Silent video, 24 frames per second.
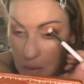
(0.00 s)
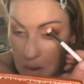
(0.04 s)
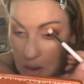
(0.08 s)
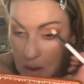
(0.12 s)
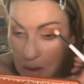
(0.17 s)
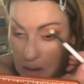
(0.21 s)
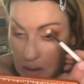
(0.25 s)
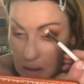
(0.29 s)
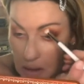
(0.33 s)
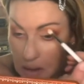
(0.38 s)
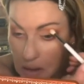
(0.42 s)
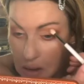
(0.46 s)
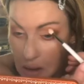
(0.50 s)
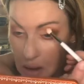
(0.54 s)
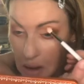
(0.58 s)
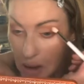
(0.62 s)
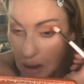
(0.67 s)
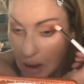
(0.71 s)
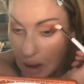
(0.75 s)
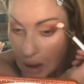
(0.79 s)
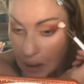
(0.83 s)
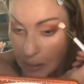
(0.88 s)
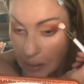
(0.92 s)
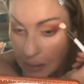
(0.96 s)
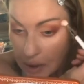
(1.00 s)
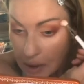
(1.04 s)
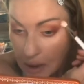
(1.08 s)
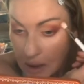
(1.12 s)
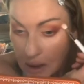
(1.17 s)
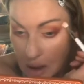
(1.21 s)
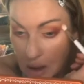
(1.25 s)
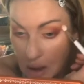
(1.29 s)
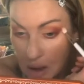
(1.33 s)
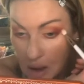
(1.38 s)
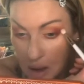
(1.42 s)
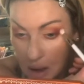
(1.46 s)
right on top. I
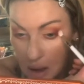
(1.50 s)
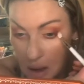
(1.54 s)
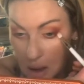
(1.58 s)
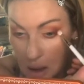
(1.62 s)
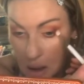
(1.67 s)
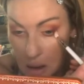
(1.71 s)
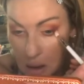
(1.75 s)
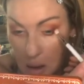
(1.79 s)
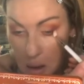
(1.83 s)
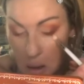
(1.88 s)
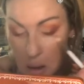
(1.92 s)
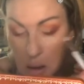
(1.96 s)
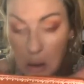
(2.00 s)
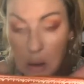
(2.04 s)
think I got